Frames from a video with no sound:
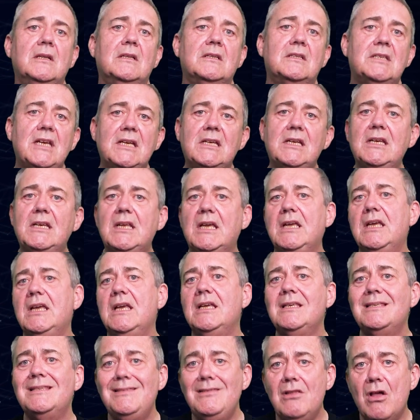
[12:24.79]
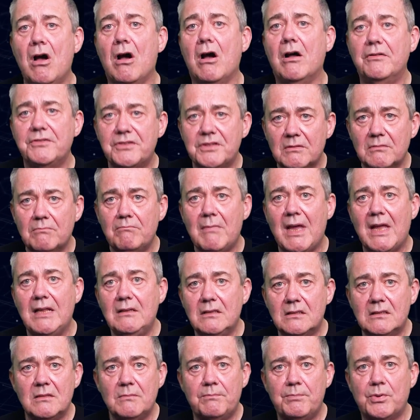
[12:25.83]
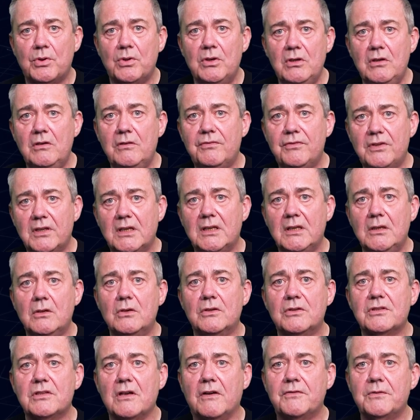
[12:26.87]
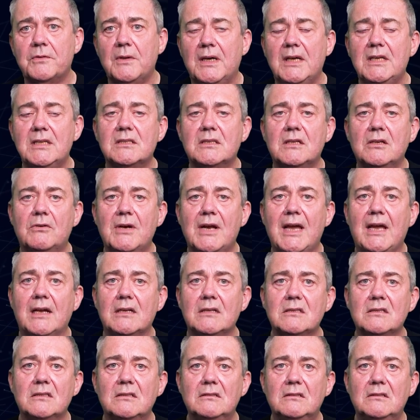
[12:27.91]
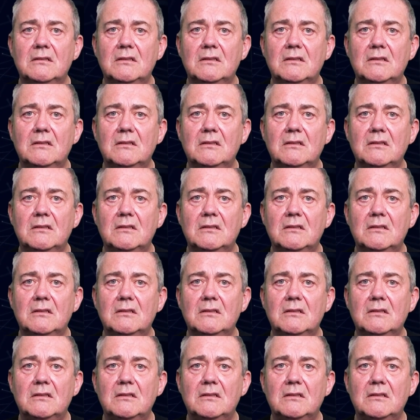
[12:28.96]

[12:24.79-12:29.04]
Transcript: TDD is not meant to prove that your software is correct.